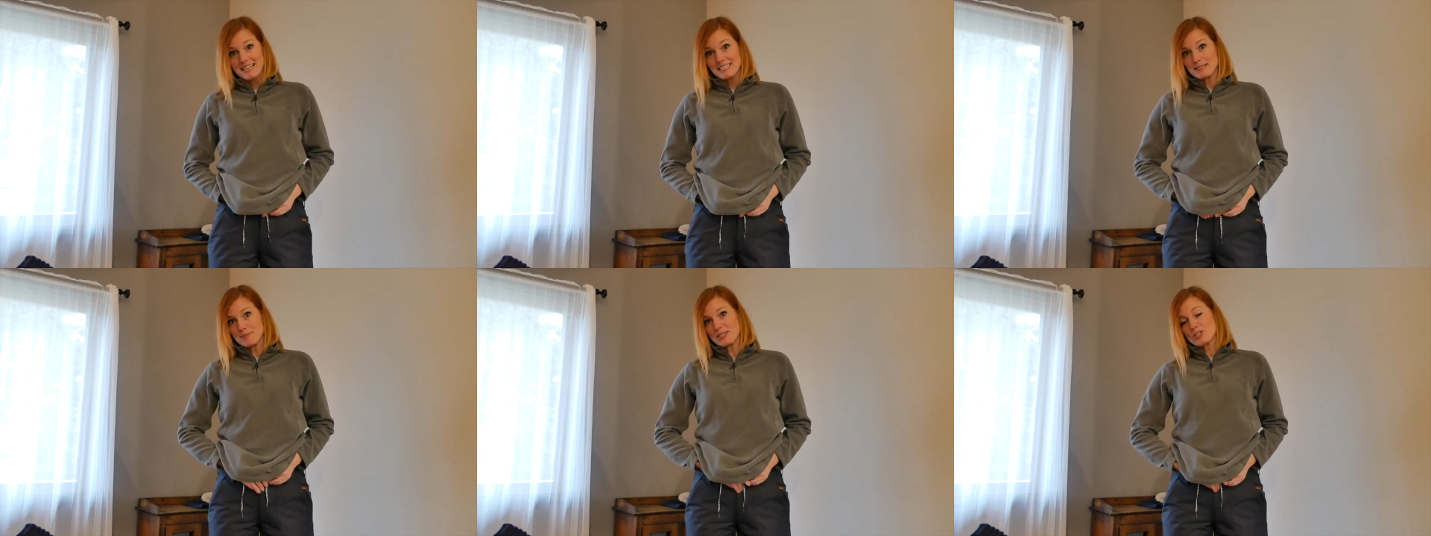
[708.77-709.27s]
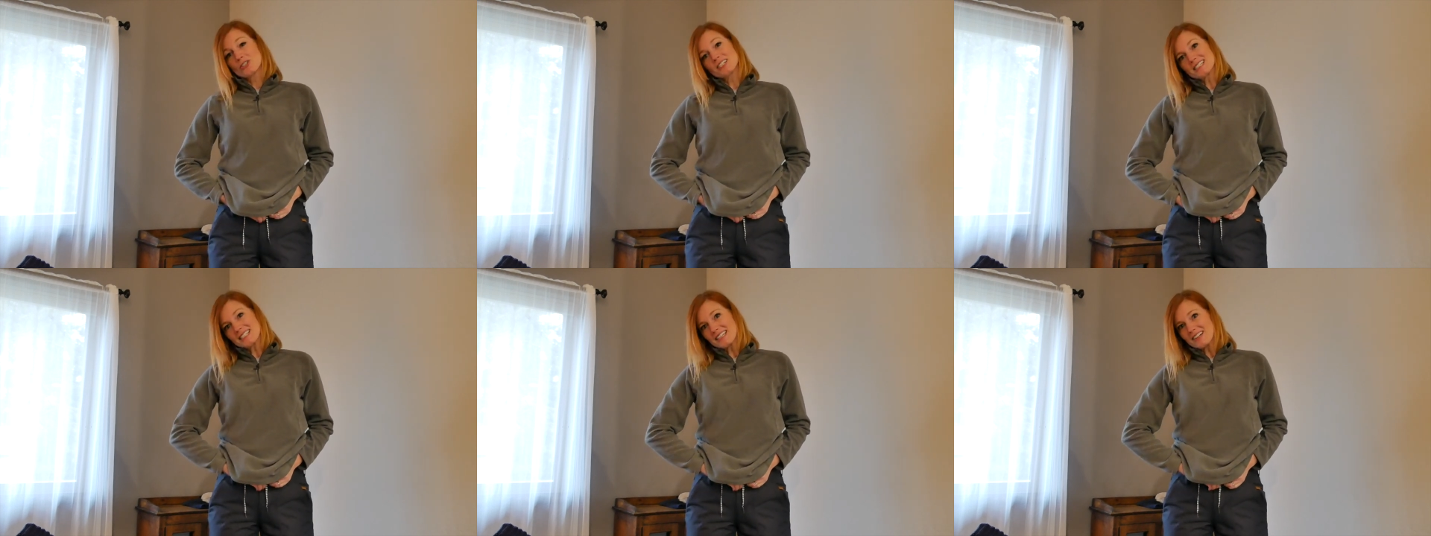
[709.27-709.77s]
as much or
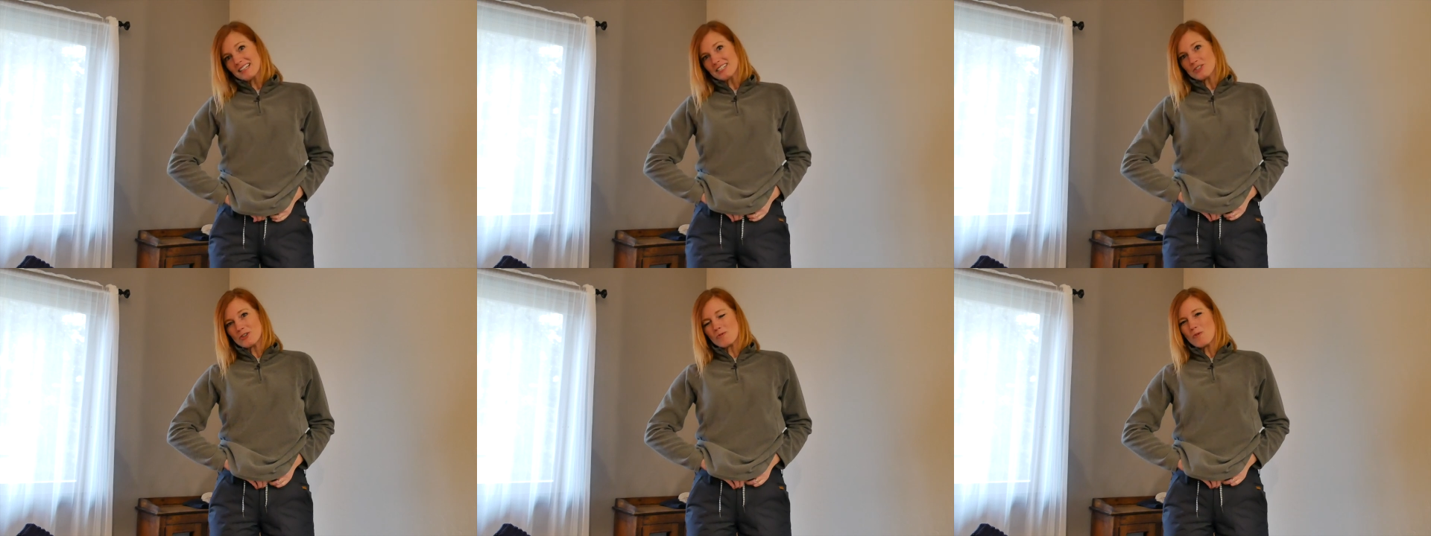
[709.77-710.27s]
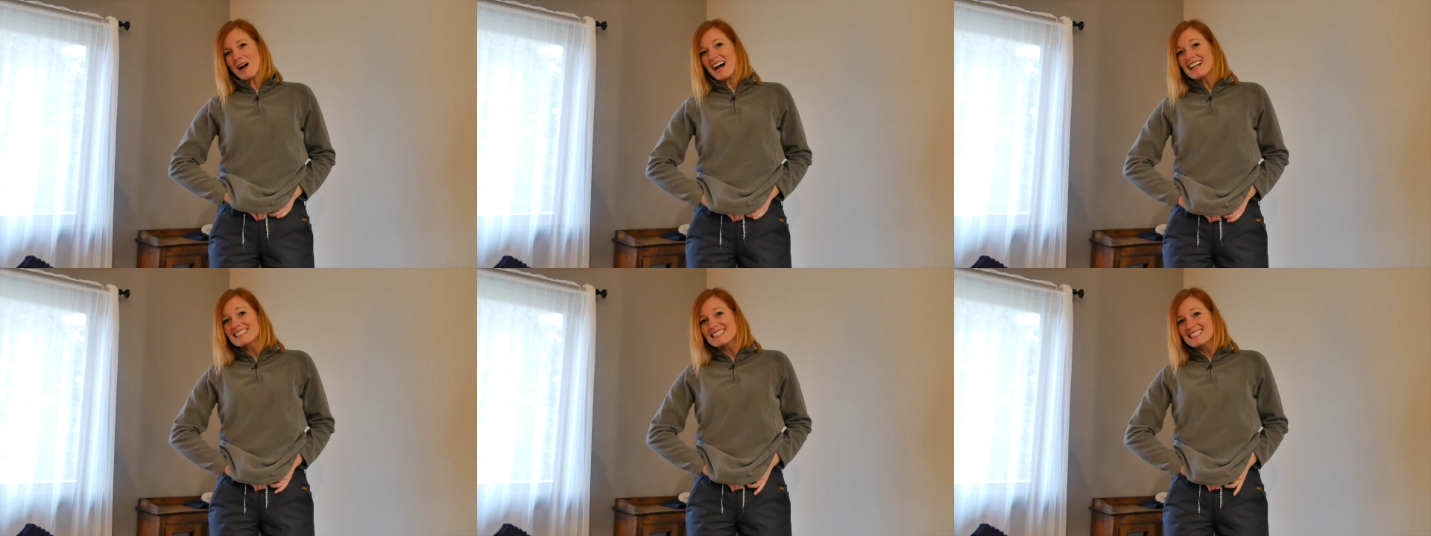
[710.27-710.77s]
as little as you
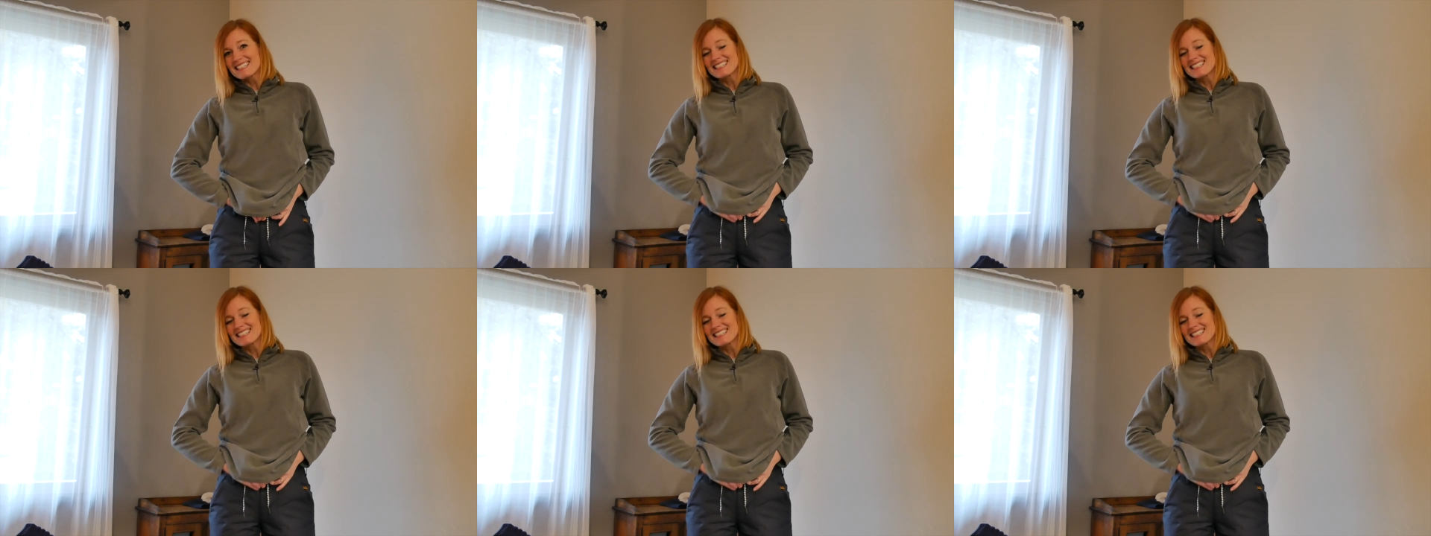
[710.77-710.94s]
want.